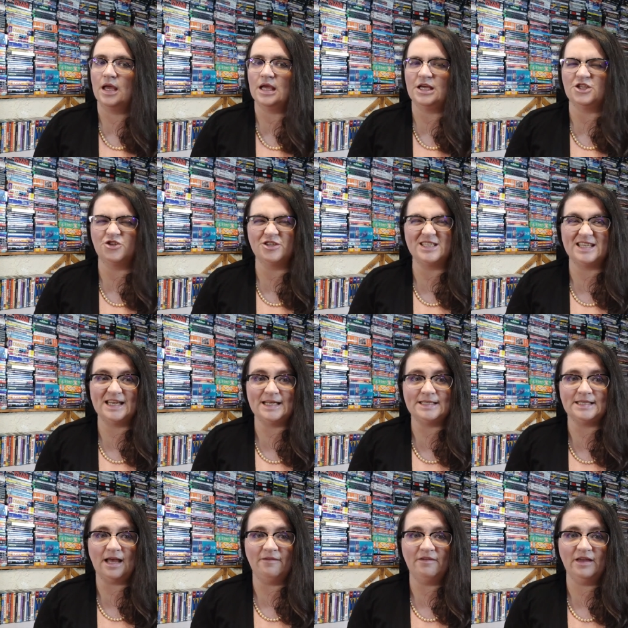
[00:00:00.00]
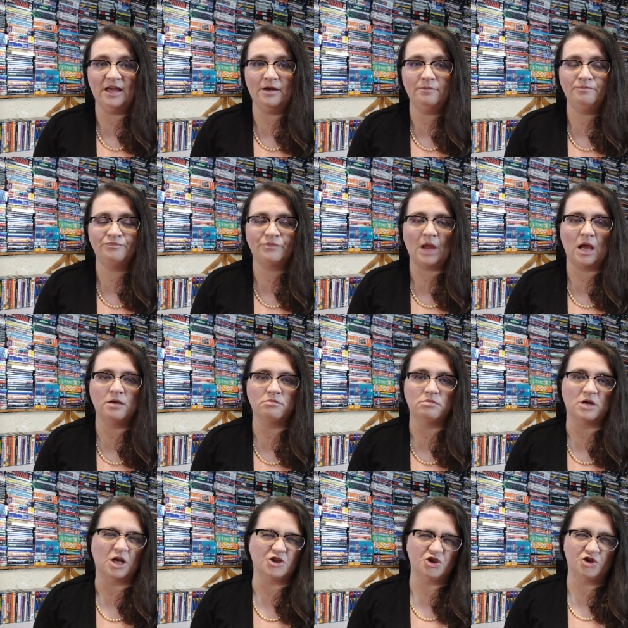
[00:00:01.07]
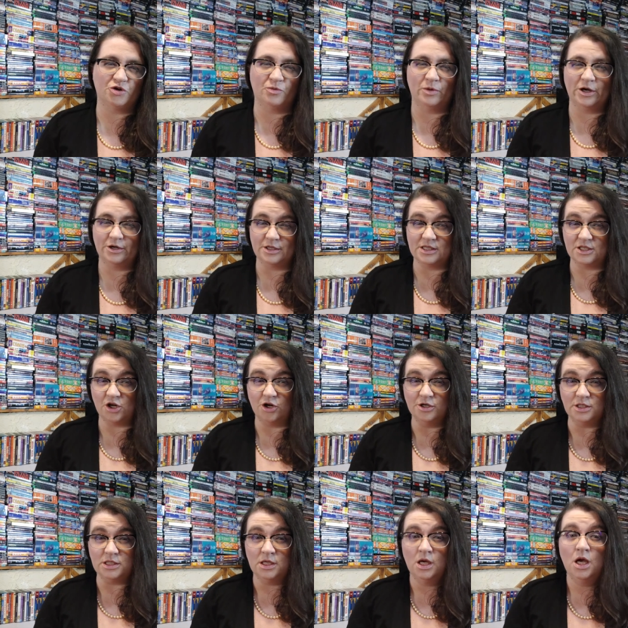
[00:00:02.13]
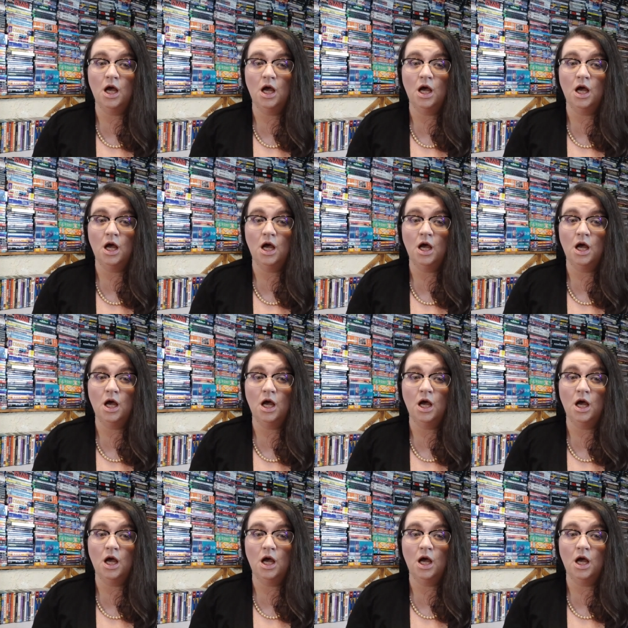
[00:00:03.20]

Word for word: Interested in diving in? Not sure where to start?